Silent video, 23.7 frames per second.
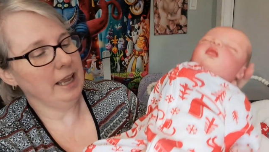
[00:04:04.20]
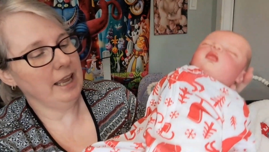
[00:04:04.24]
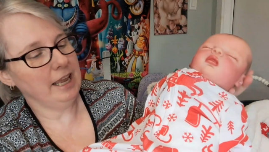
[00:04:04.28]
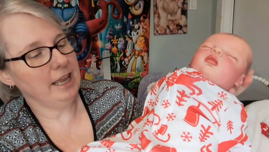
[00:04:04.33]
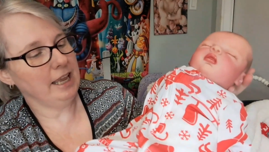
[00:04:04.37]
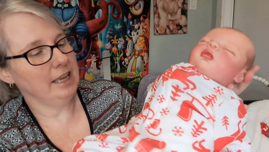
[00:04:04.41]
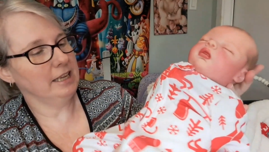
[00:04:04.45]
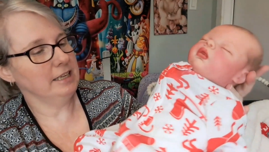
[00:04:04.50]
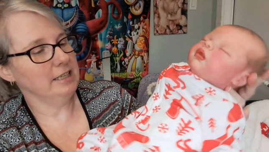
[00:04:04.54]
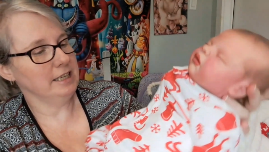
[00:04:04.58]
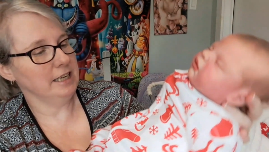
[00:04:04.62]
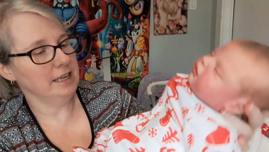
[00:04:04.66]

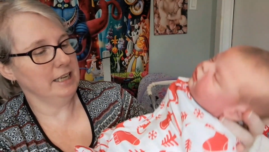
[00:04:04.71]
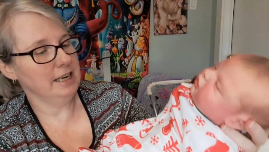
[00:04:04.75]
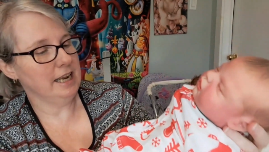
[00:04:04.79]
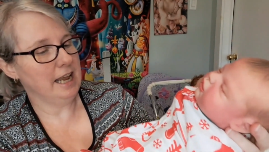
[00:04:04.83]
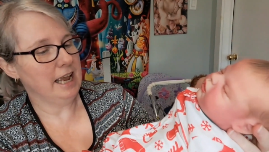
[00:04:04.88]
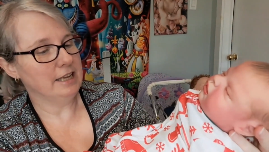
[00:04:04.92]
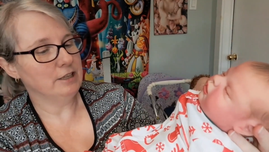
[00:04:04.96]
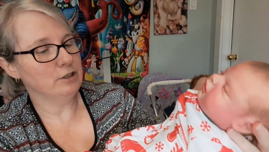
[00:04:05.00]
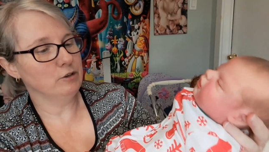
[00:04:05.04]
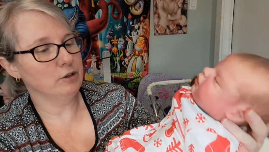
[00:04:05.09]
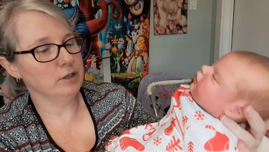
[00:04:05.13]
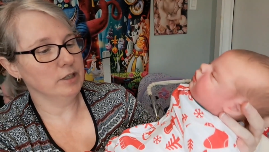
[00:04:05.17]
and it
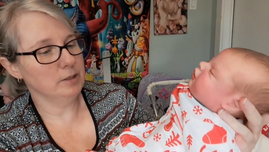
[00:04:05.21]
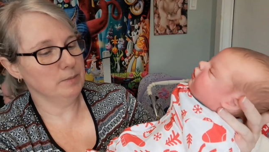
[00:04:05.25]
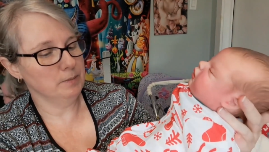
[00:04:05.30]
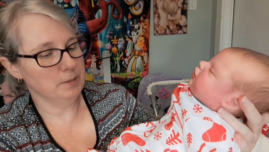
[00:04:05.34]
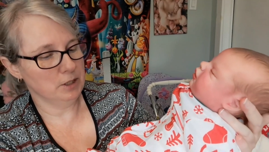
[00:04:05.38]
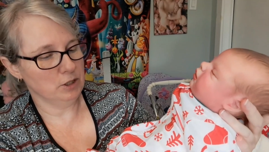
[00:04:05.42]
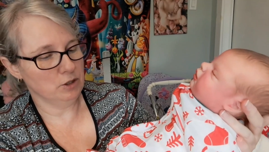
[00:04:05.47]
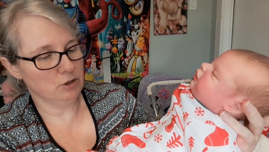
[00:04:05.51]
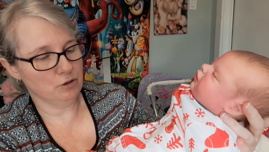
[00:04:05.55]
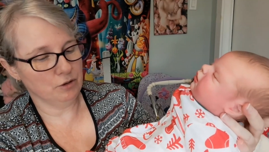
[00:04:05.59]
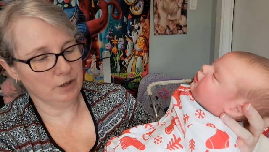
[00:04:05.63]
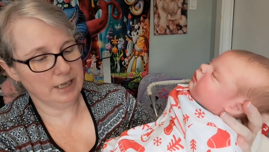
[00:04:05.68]
has
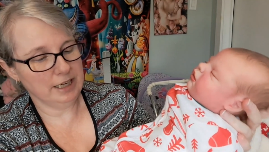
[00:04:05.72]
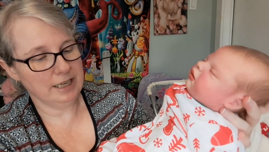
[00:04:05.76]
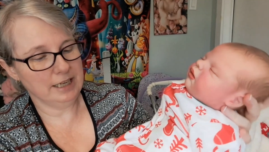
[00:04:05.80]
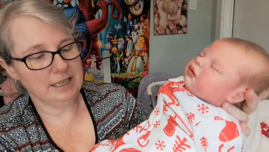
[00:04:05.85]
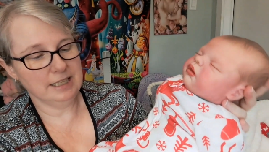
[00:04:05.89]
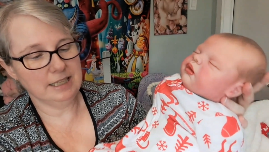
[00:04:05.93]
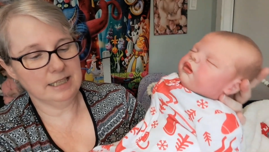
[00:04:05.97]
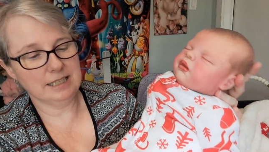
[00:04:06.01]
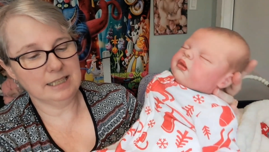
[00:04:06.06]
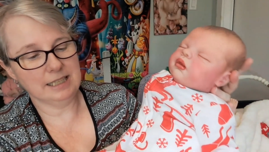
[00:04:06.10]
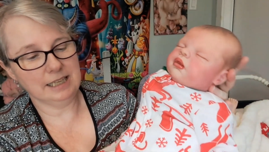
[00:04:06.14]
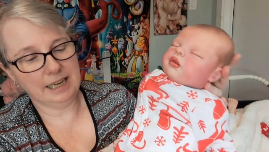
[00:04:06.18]
Christmas
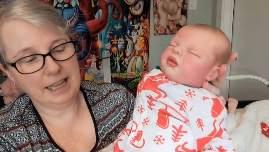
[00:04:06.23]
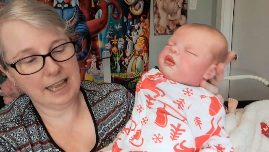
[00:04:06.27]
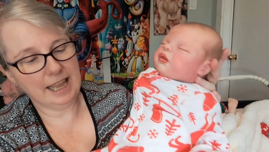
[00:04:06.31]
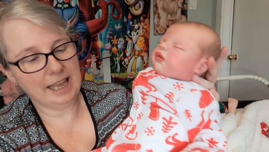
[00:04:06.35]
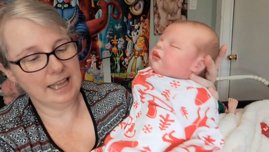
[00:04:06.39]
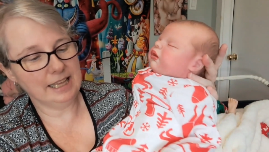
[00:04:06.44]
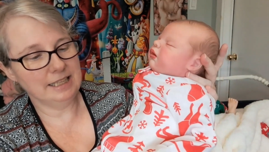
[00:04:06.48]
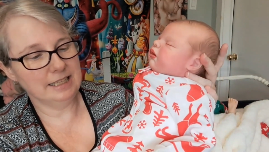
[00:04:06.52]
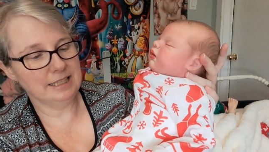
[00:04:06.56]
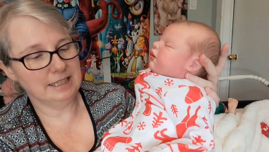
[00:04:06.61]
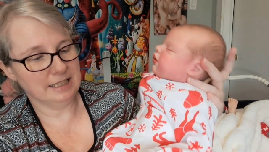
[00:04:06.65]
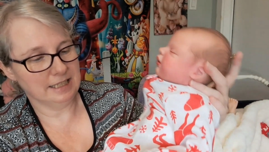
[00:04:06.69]
trees,
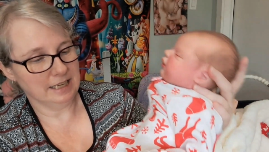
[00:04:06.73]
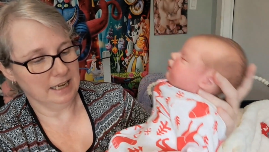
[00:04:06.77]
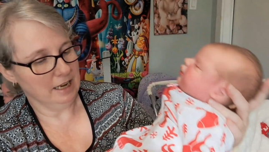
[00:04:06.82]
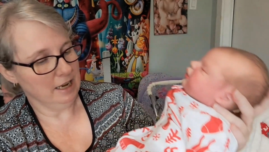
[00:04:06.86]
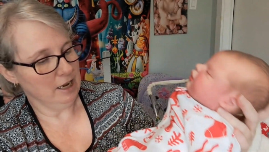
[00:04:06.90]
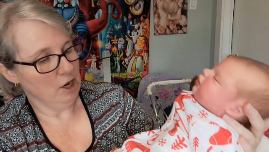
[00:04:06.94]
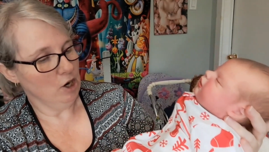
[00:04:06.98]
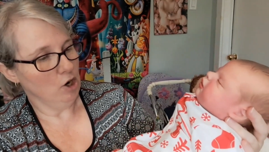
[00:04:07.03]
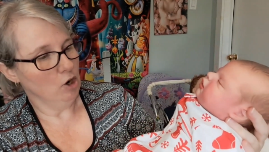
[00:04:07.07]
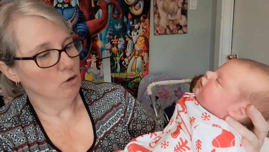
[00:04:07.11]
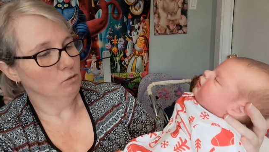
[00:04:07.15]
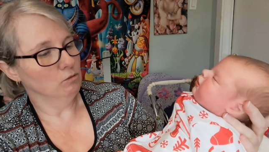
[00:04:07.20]
sleds,
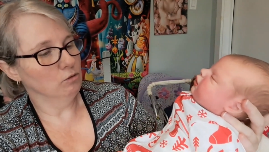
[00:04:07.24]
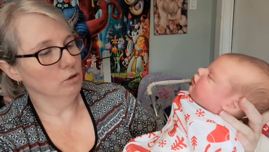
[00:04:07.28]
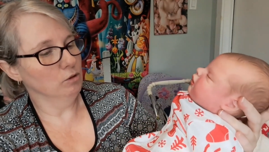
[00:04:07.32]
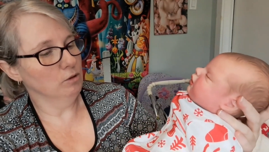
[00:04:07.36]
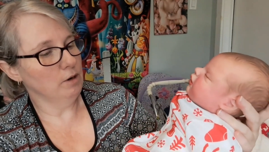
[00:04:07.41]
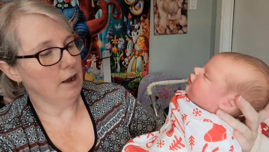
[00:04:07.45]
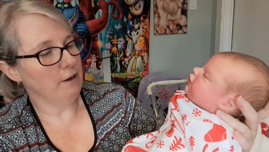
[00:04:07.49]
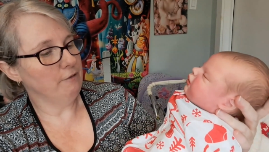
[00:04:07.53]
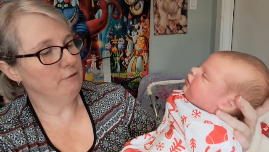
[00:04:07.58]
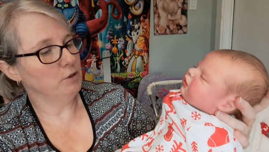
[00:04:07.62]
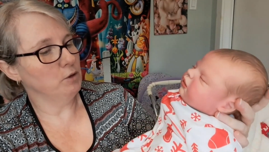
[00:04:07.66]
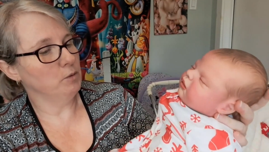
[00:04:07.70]

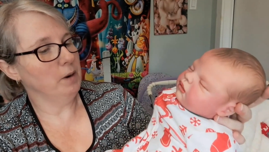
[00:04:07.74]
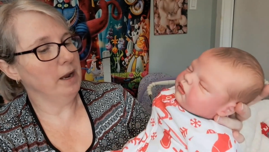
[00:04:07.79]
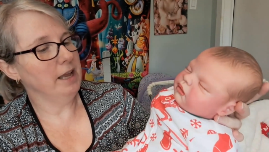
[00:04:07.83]
Rudolph the